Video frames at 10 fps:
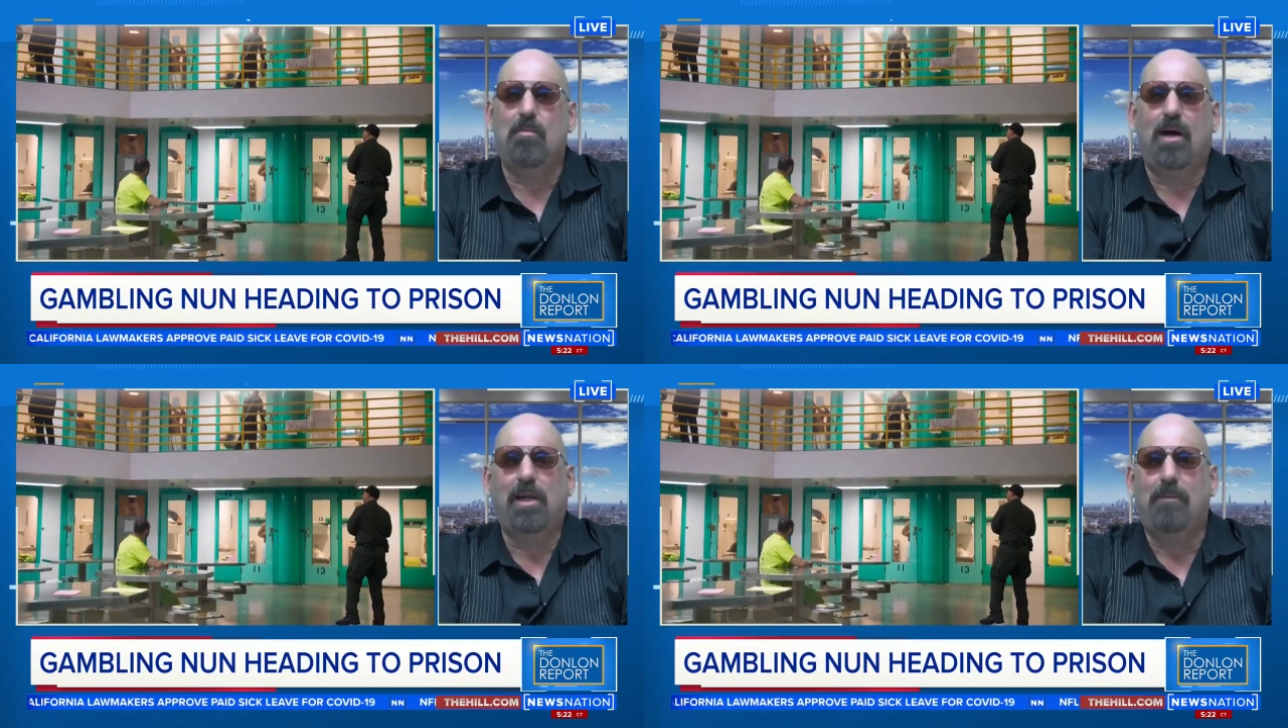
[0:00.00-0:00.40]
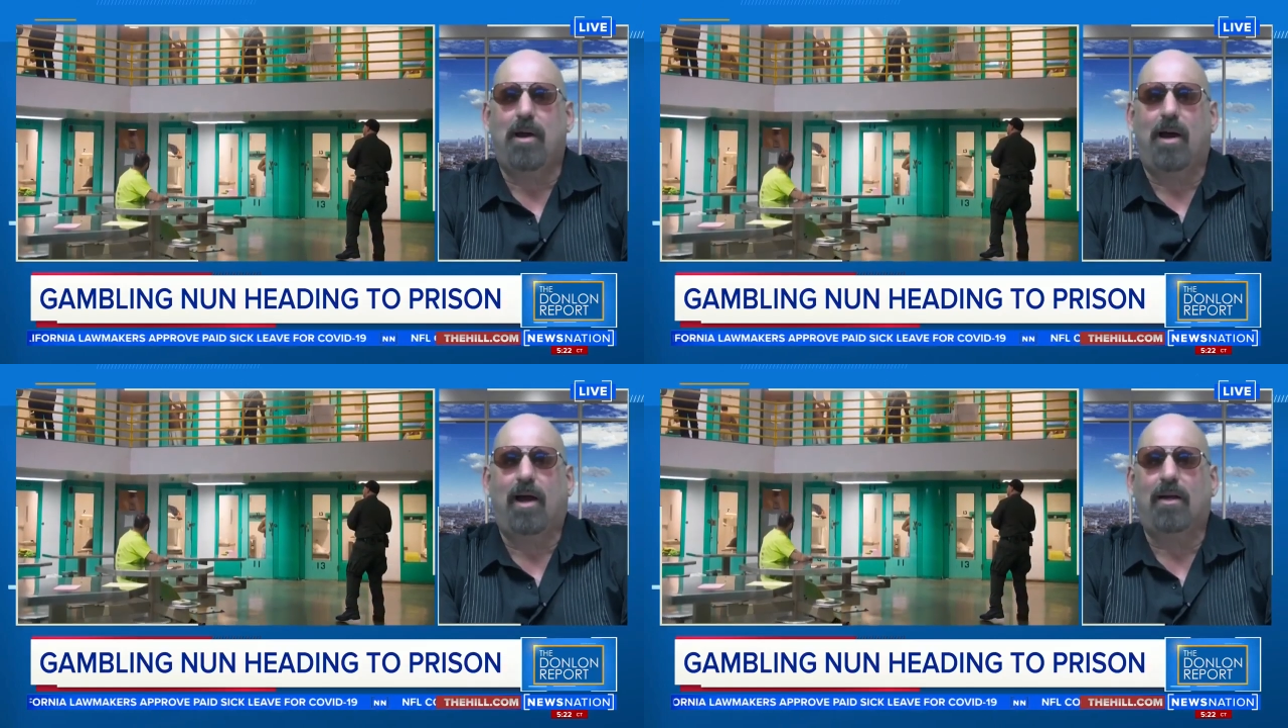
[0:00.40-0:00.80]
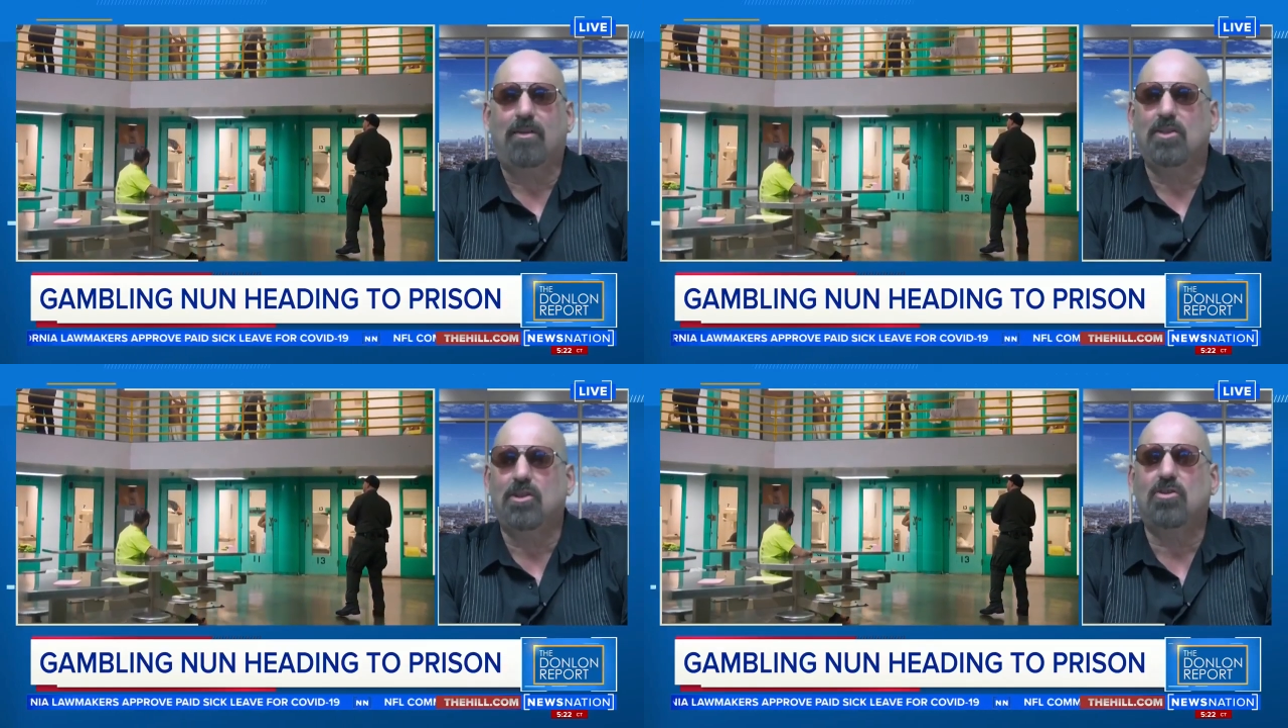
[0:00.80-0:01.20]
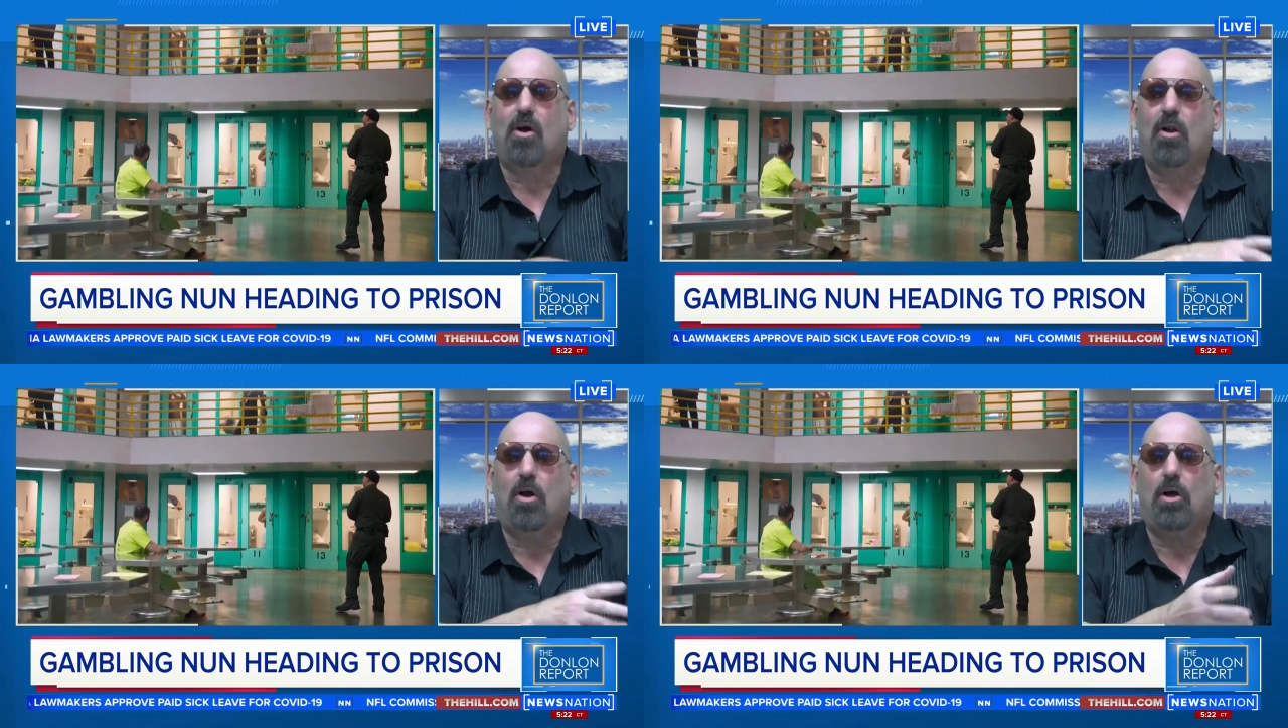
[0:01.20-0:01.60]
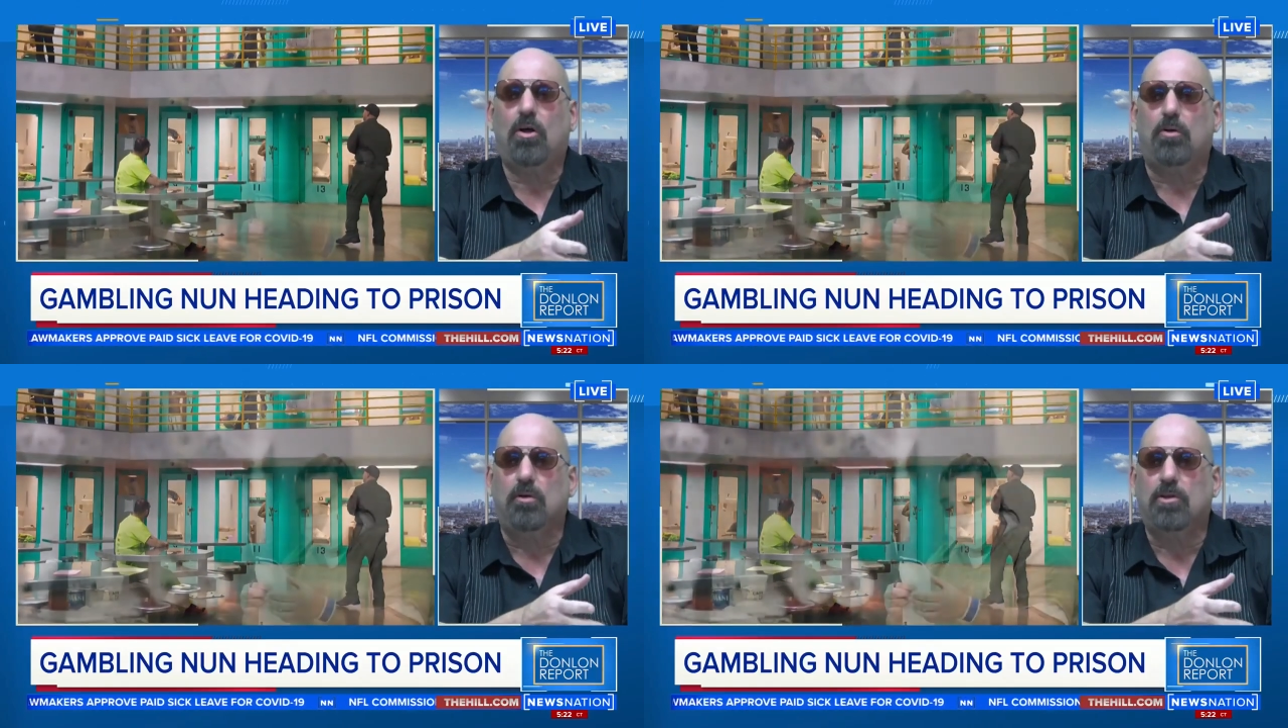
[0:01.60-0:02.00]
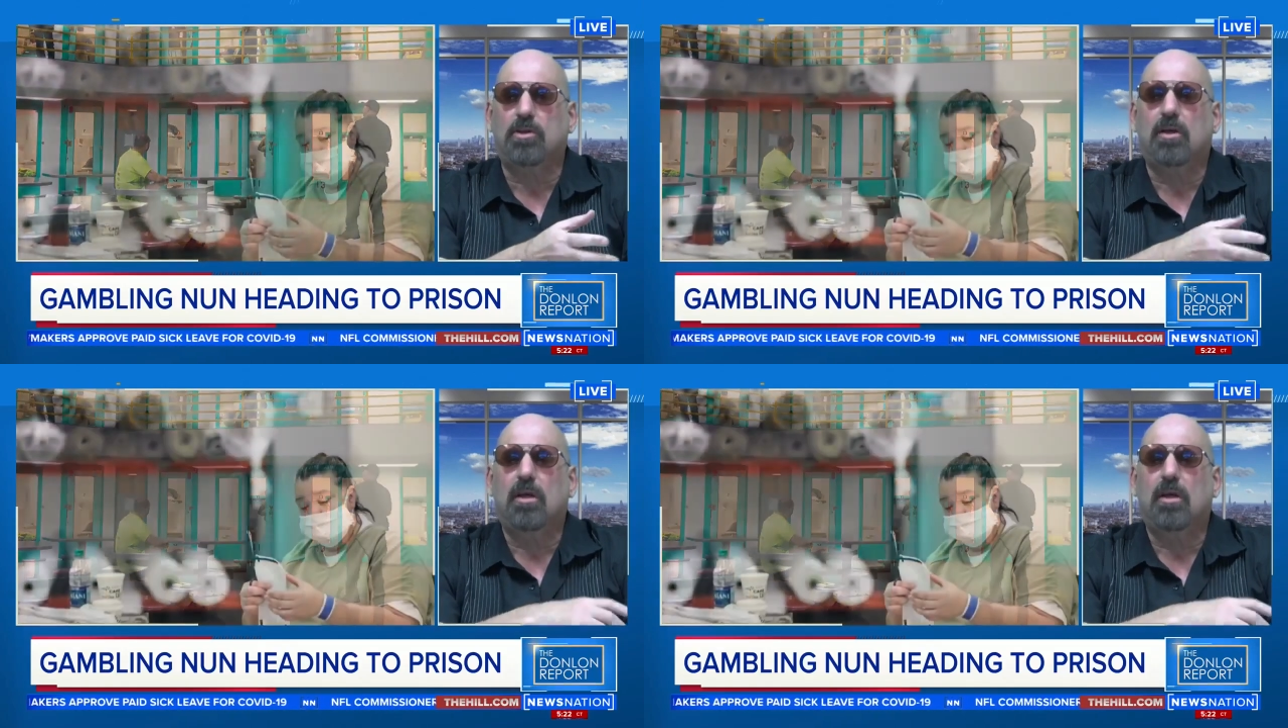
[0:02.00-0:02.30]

money back. This is all a hoax.